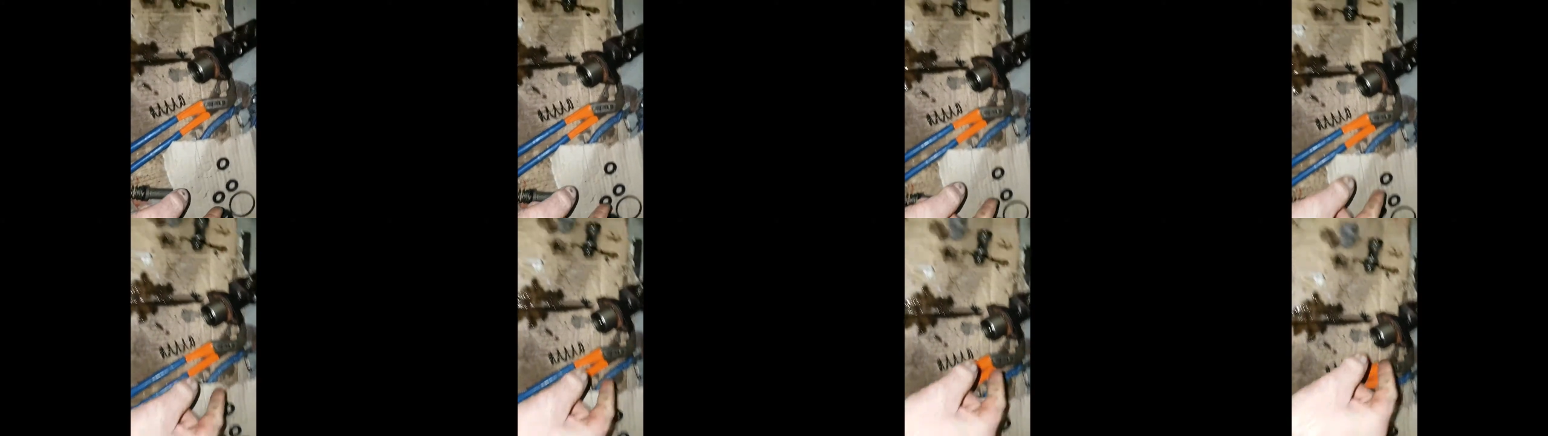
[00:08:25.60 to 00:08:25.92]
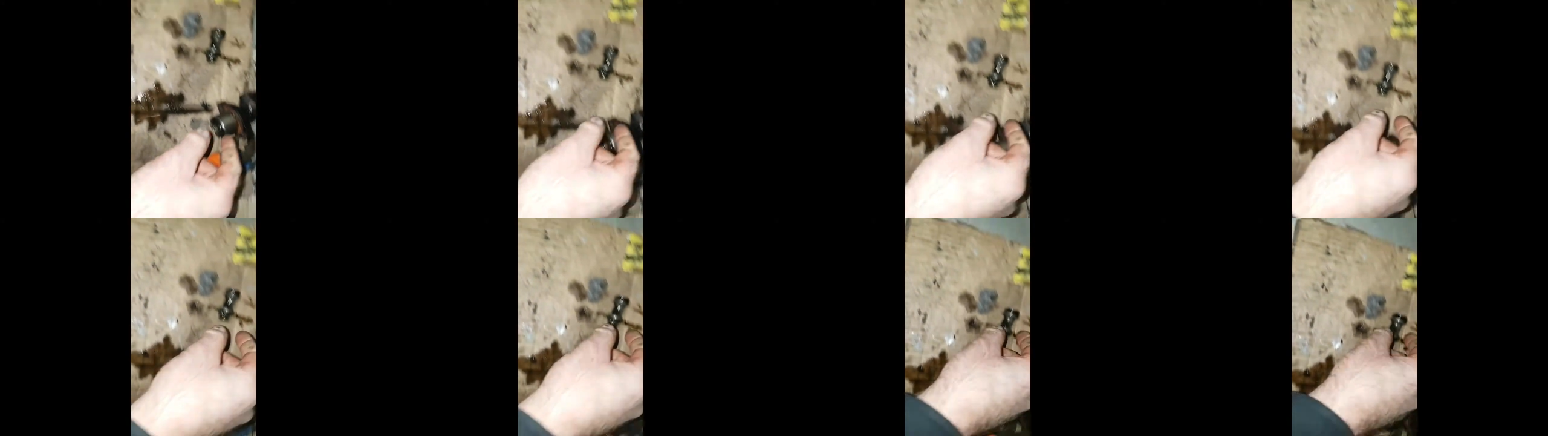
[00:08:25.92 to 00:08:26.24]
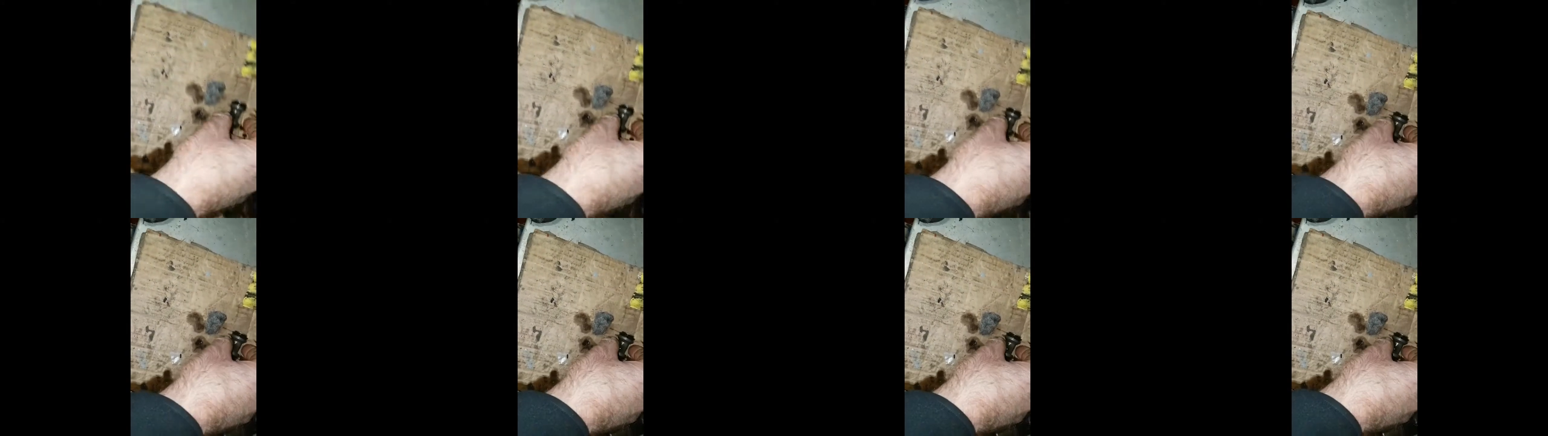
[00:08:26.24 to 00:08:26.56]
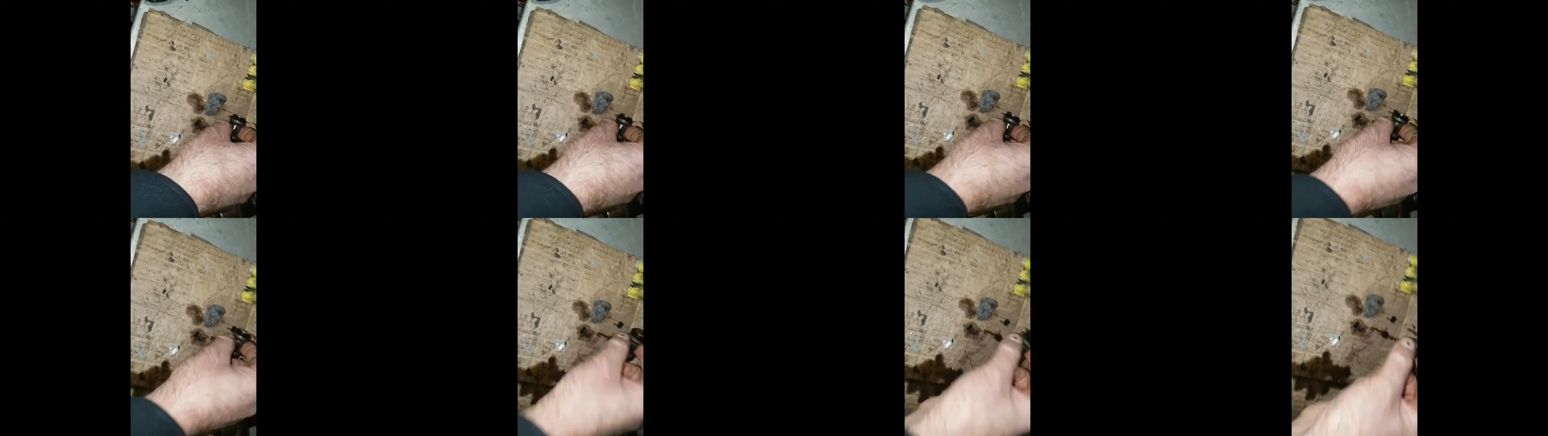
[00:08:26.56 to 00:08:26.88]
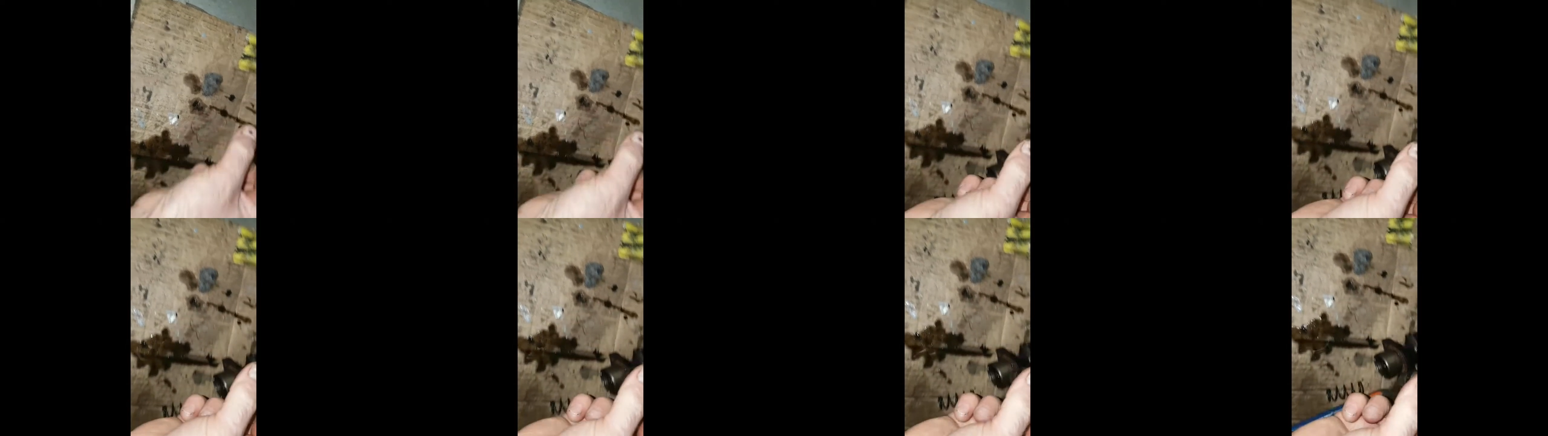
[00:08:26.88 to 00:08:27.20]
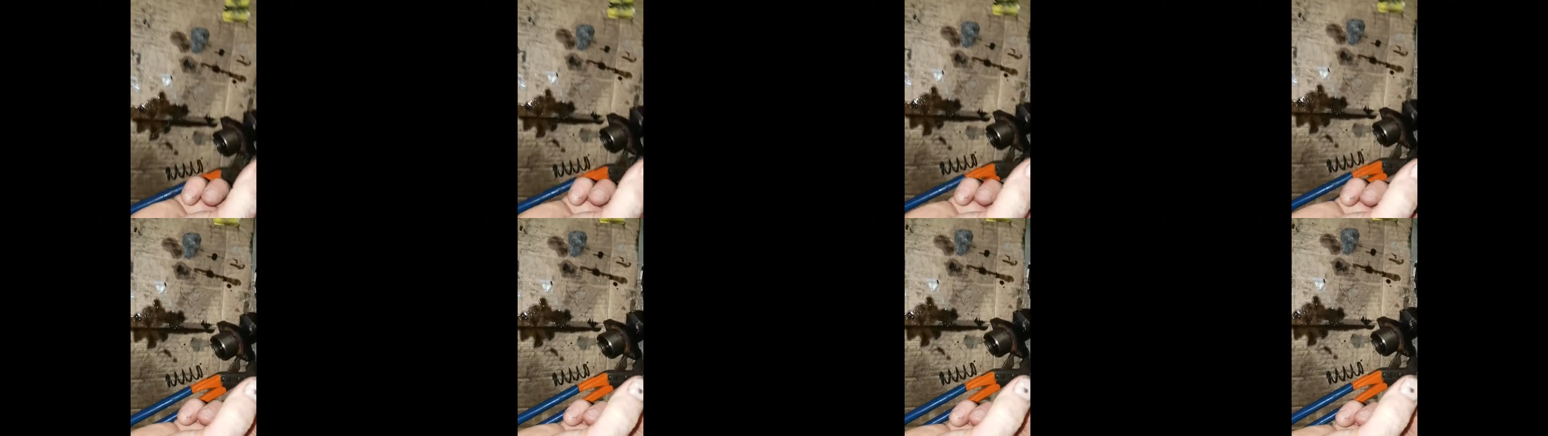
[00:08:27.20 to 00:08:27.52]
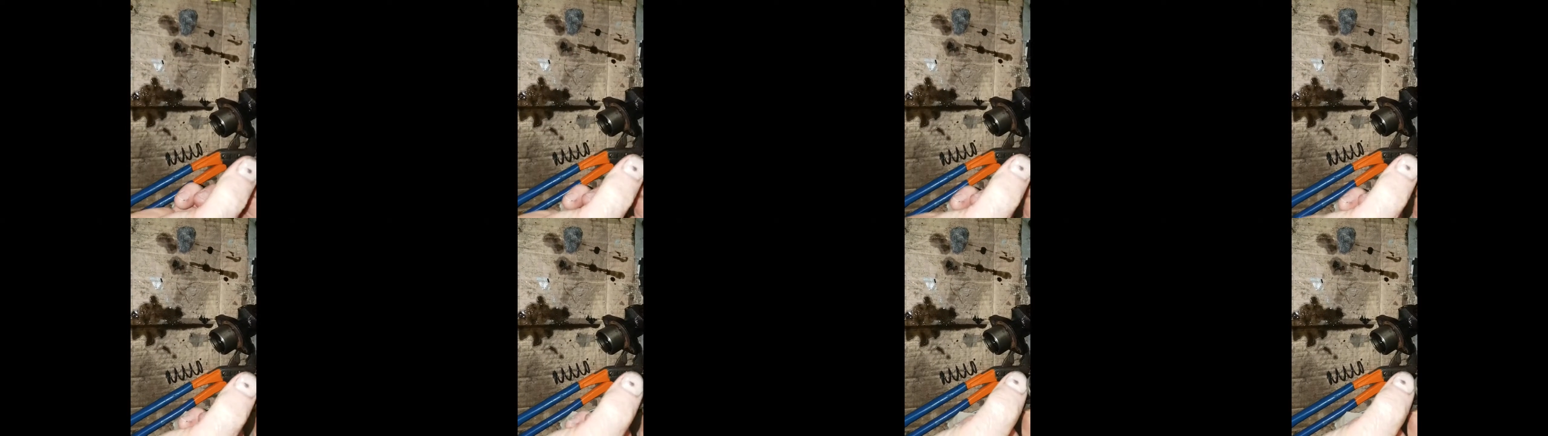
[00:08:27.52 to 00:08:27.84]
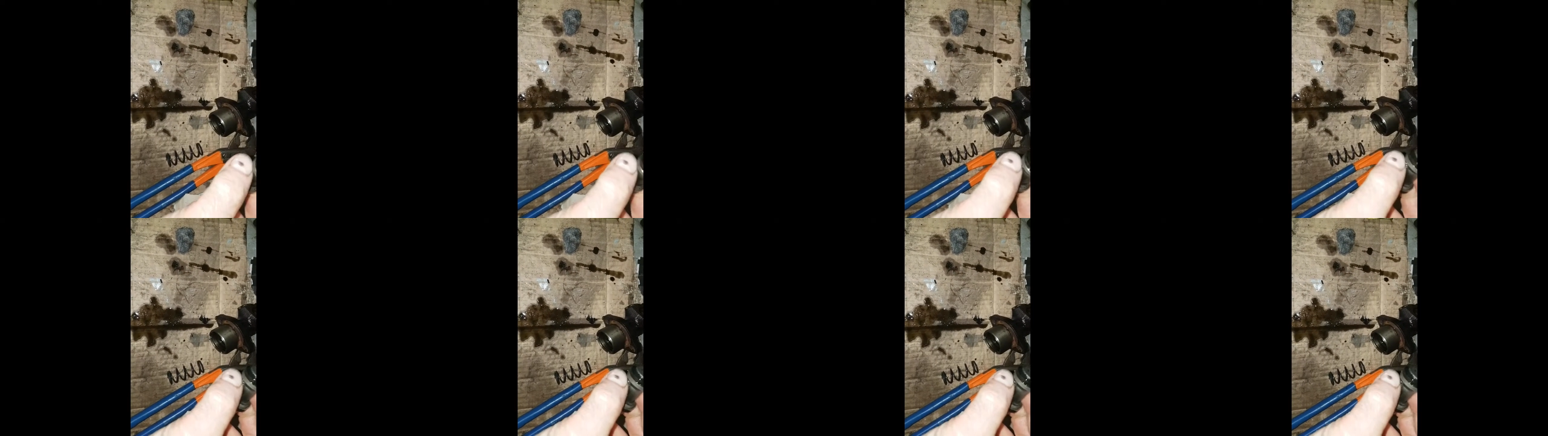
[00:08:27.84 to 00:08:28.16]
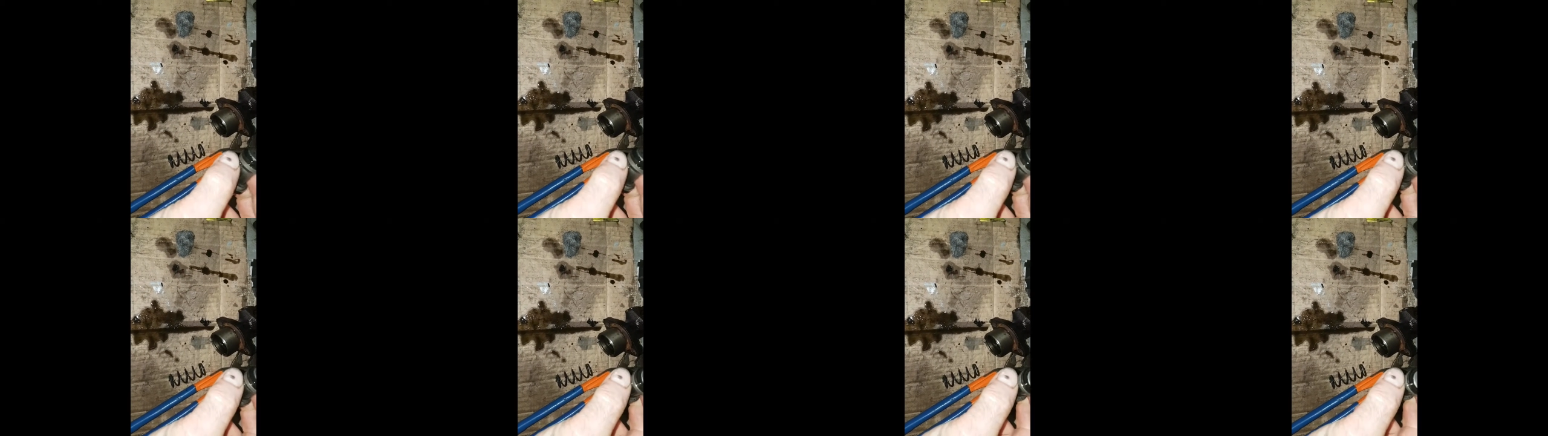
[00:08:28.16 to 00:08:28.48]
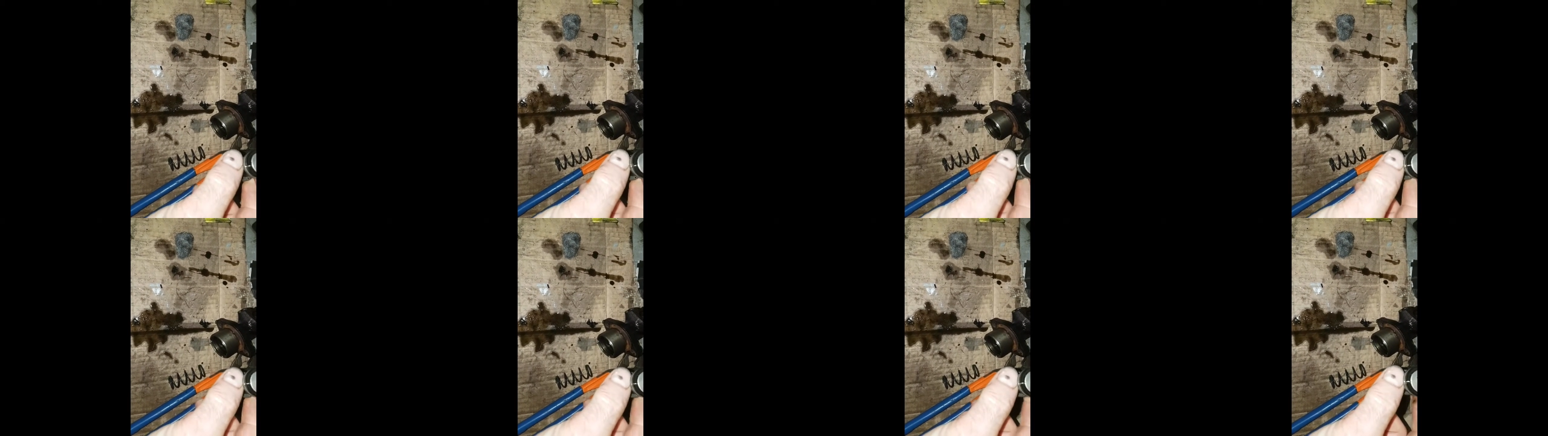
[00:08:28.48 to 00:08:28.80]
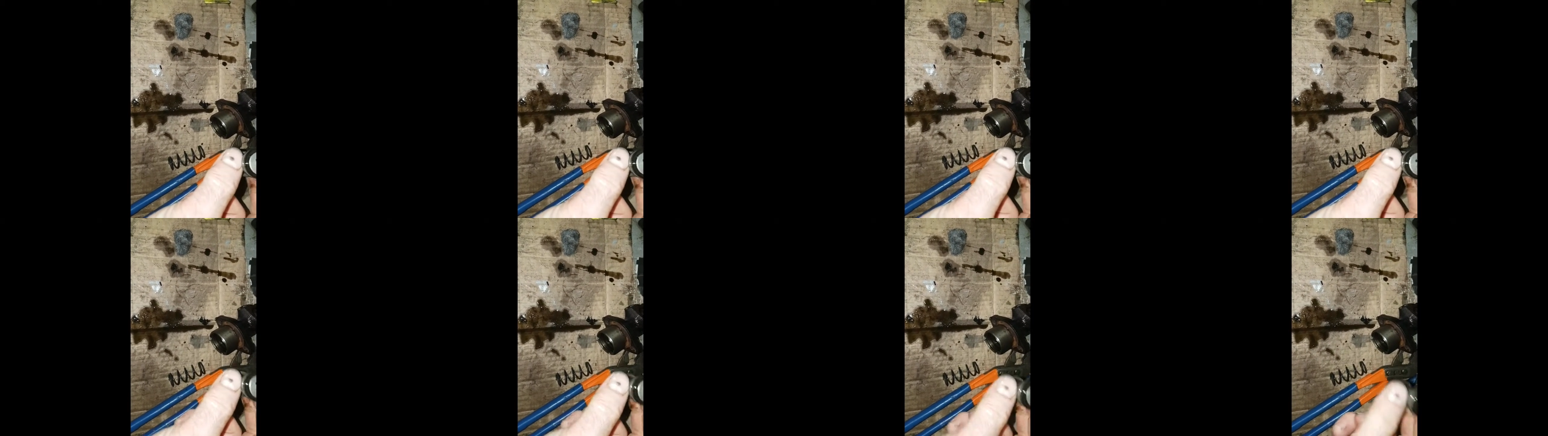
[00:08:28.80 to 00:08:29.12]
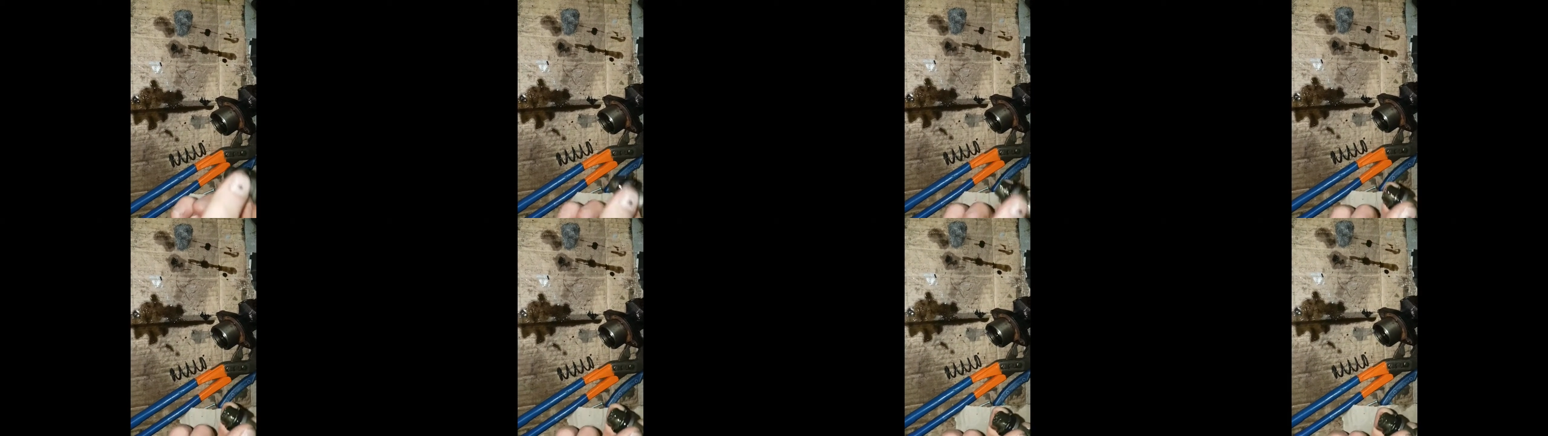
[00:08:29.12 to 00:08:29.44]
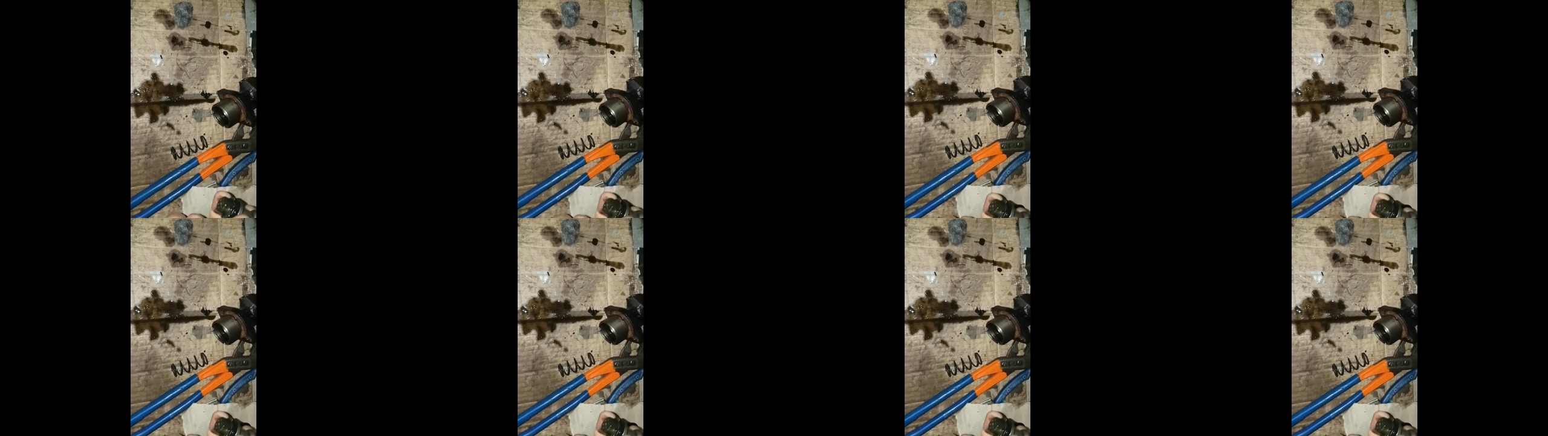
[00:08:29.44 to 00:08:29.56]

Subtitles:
[unreadable: no face in view]